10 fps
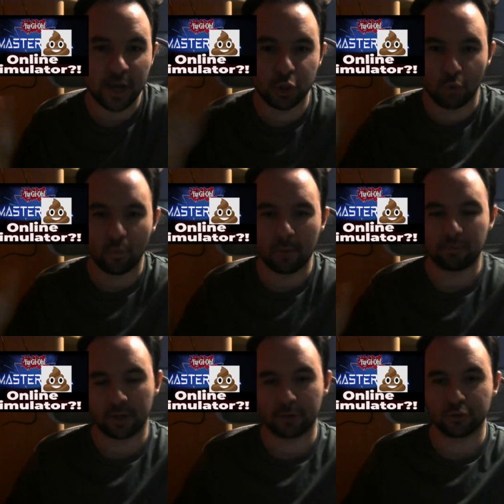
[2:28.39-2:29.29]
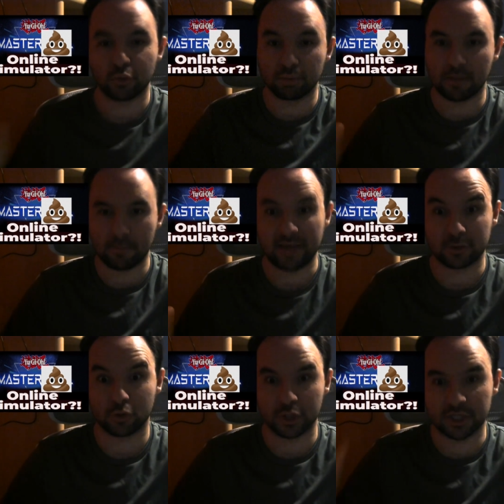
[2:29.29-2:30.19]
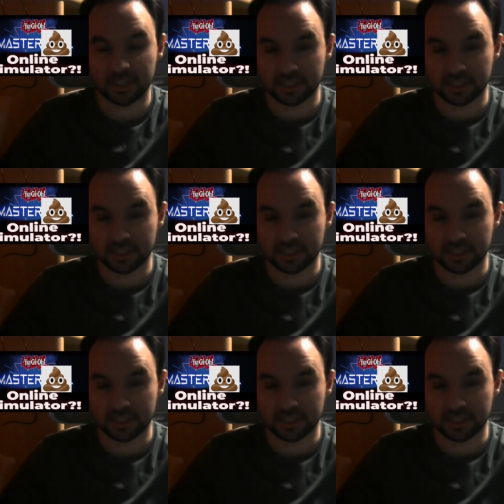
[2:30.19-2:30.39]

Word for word: I don't want players who play master shits